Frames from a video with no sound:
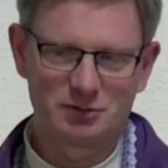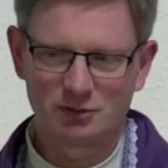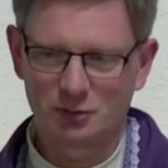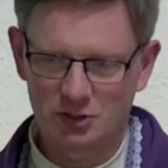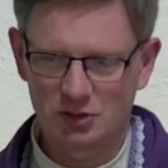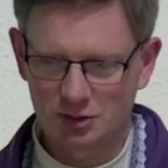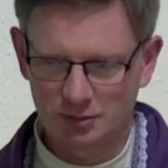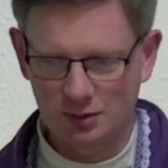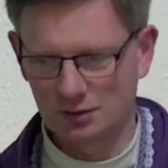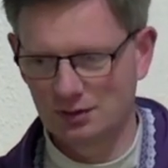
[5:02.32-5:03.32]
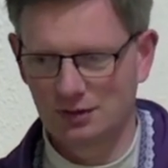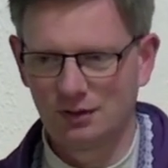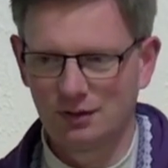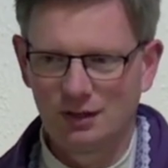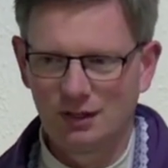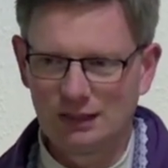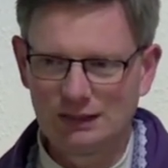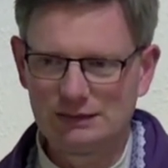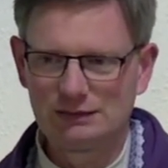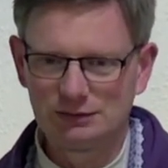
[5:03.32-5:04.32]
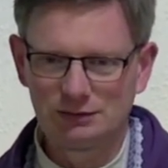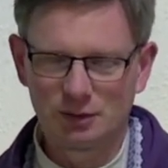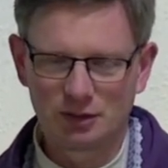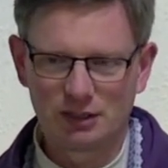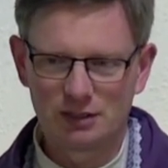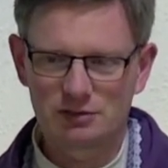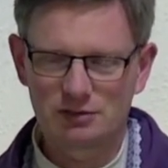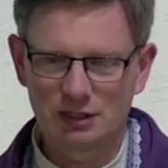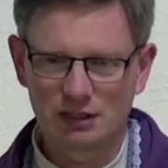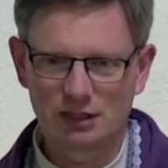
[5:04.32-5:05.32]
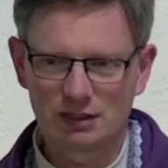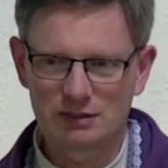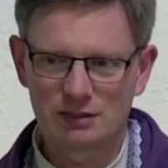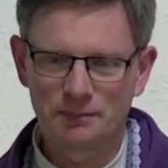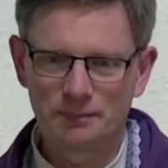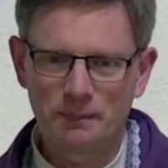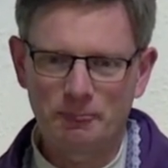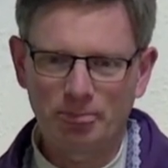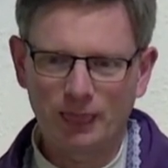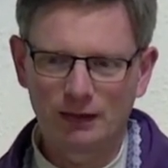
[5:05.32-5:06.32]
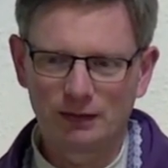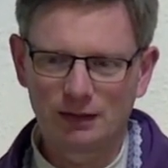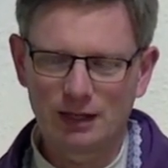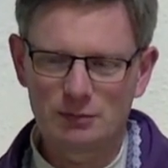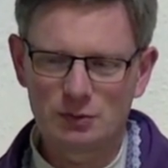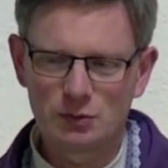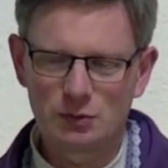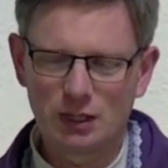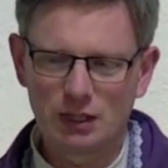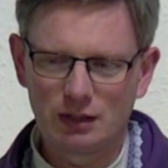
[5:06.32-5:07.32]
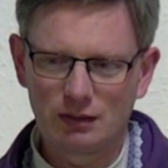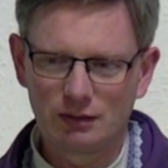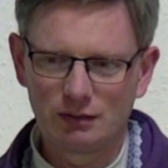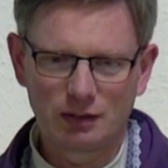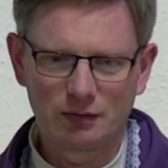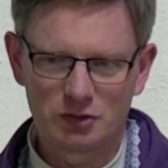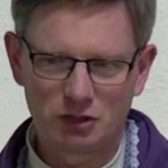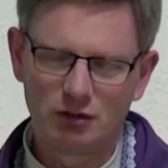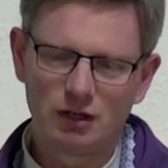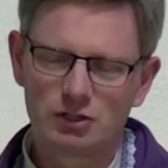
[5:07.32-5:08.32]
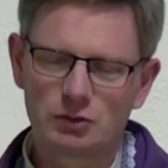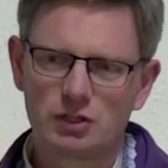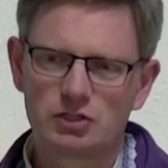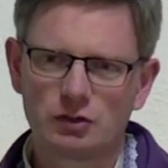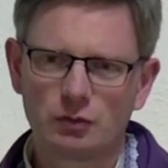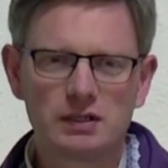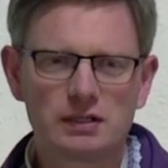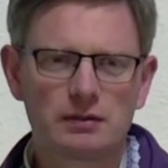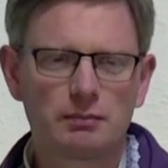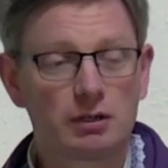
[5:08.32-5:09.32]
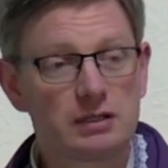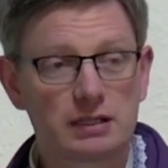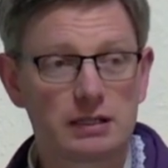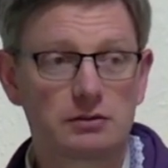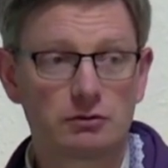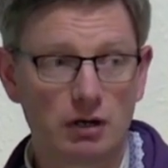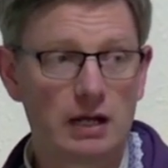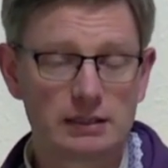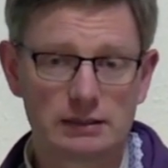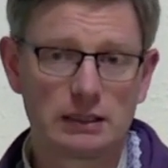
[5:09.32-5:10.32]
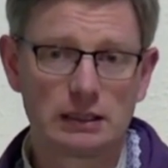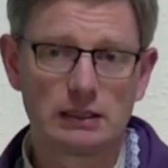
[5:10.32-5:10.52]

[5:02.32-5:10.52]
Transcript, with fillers: questions about uh, American history and things. And then it came to a kind of general knowledge question of when did Princess Grace die?